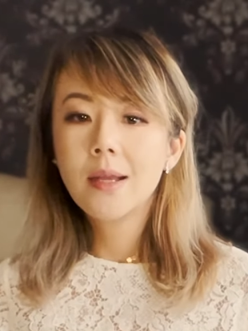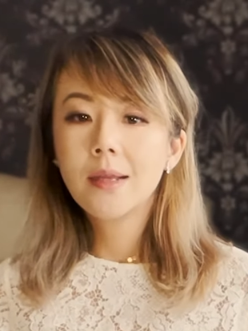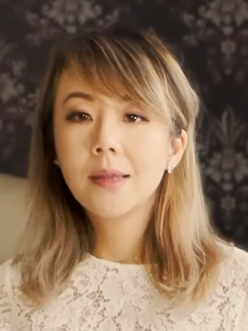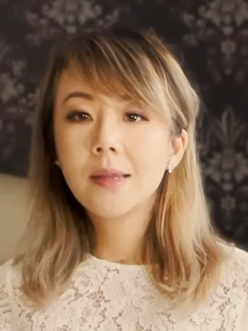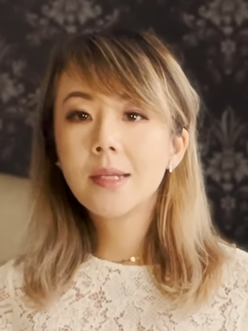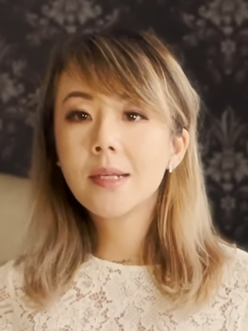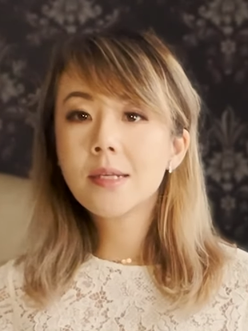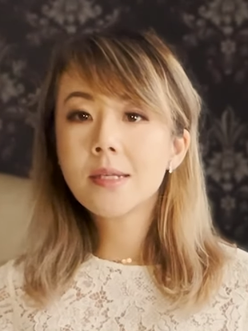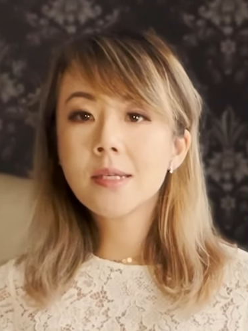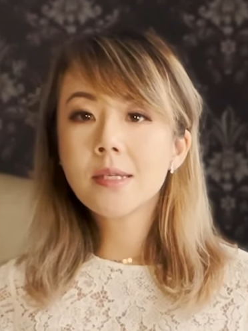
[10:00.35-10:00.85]

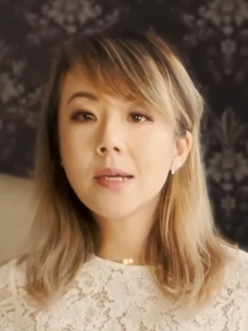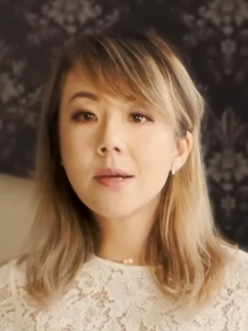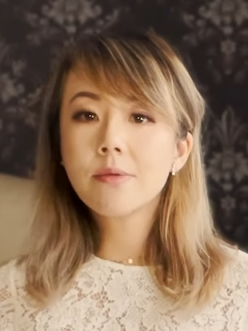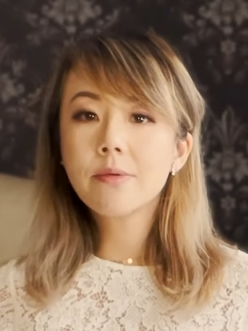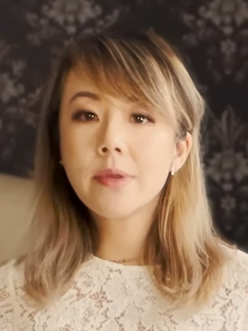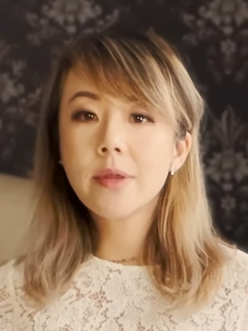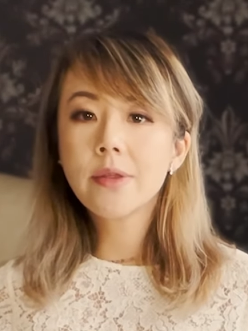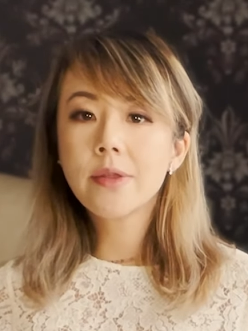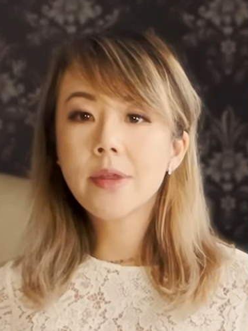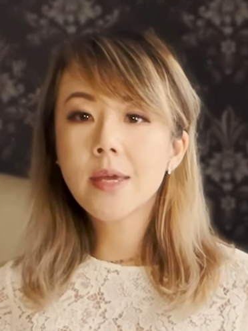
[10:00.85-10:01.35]
List
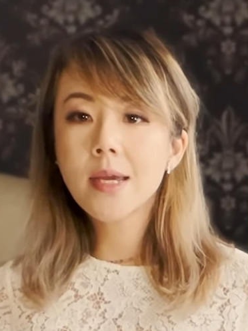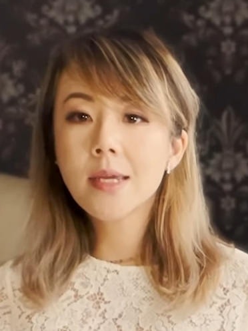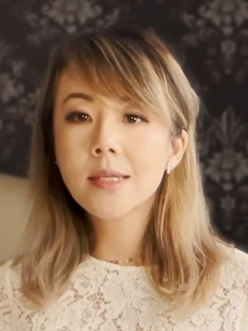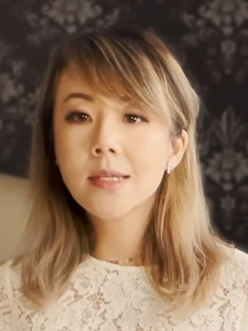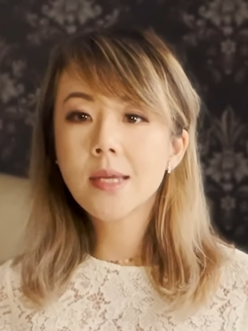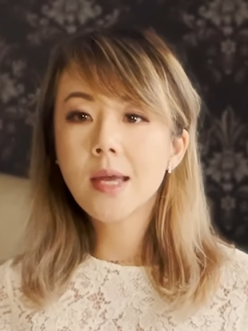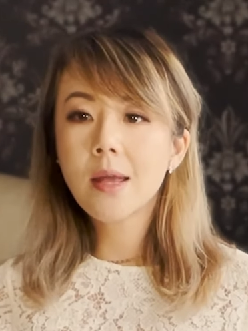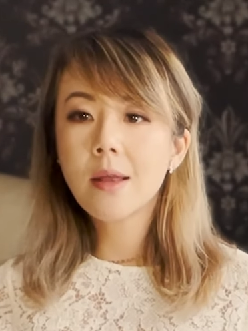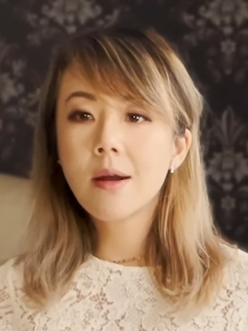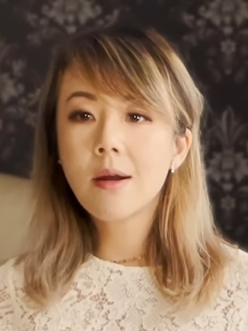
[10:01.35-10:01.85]
out the
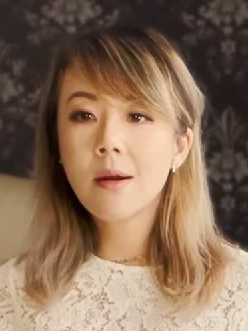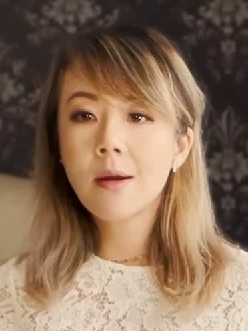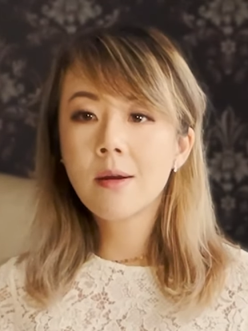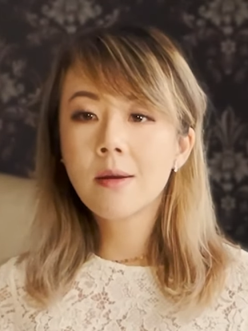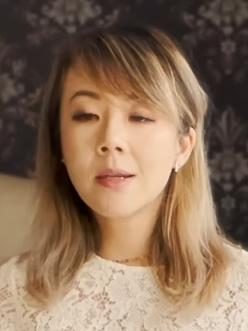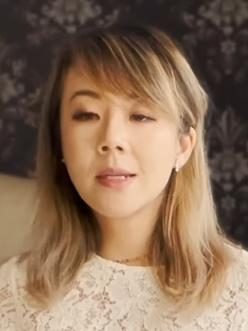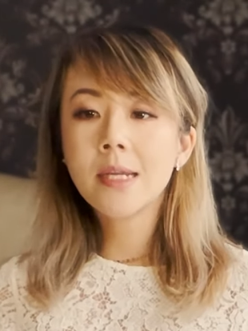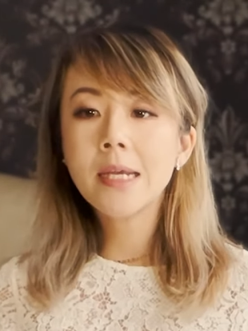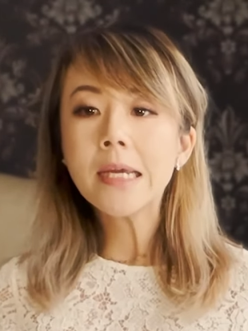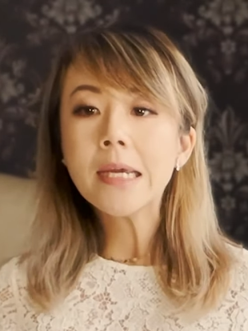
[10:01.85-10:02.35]
things that
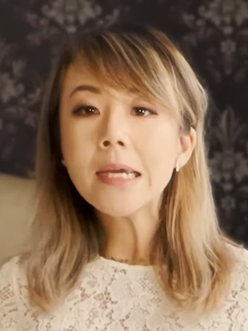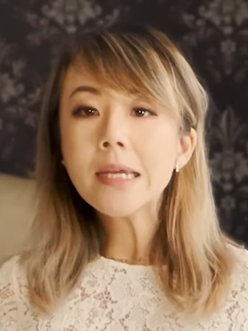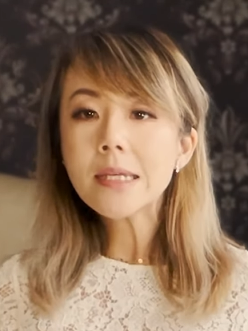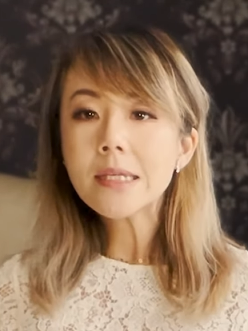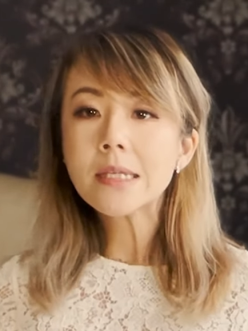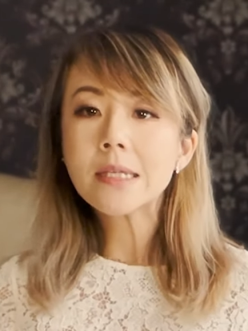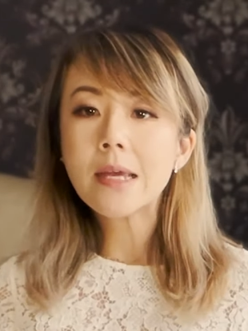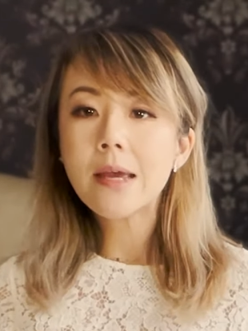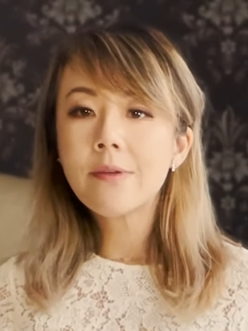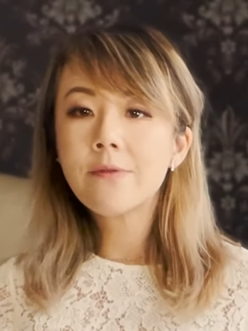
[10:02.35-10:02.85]
are
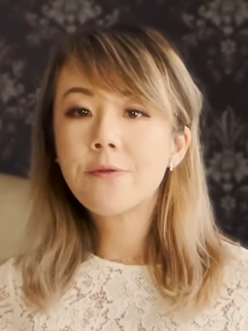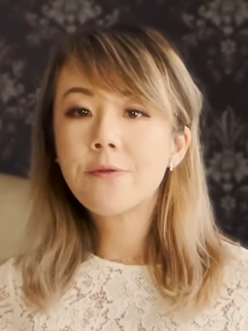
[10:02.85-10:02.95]
needs and